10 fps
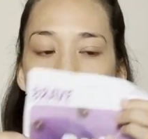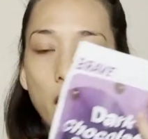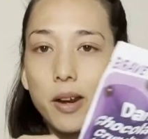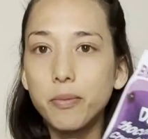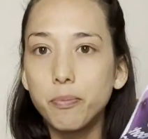
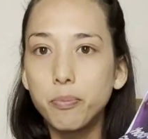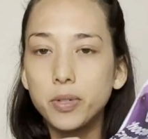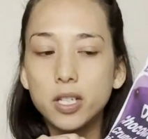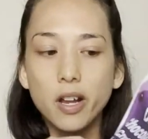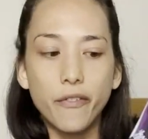had
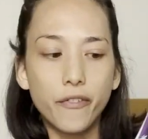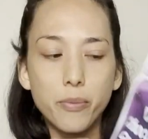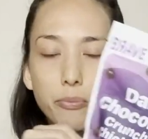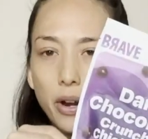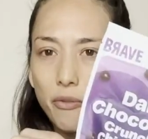stuff
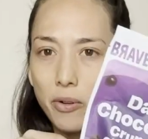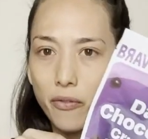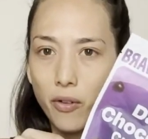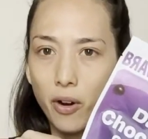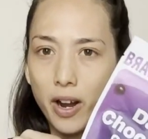from Brave
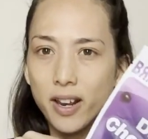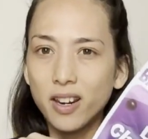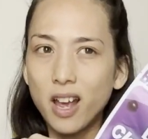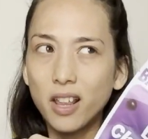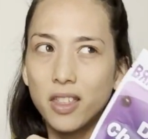before
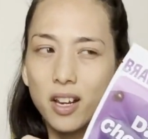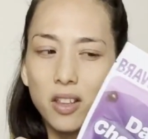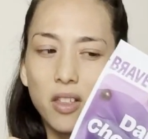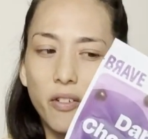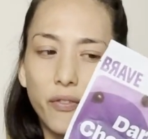and I think
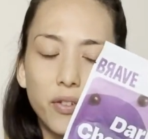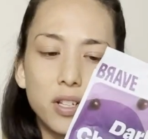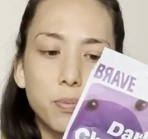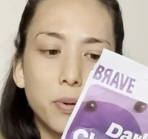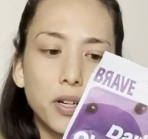their food
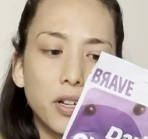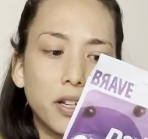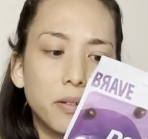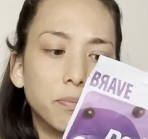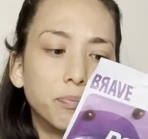is pretty
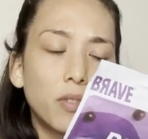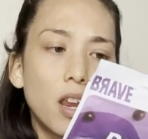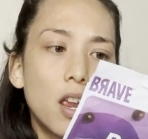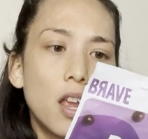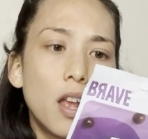good.
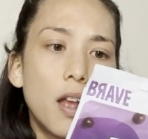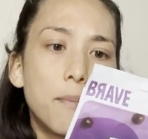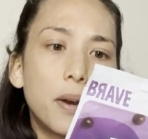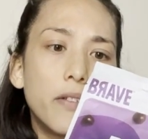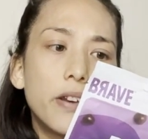
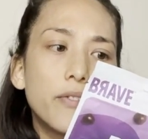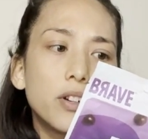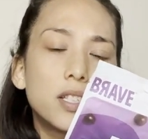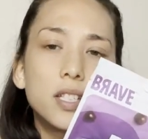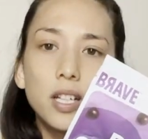But I've never
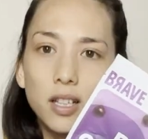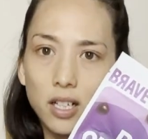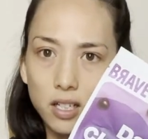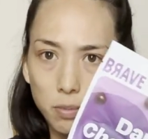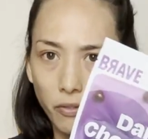seen
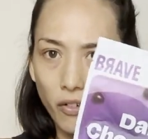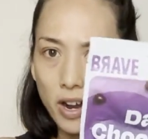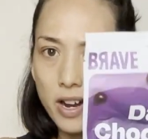these before. I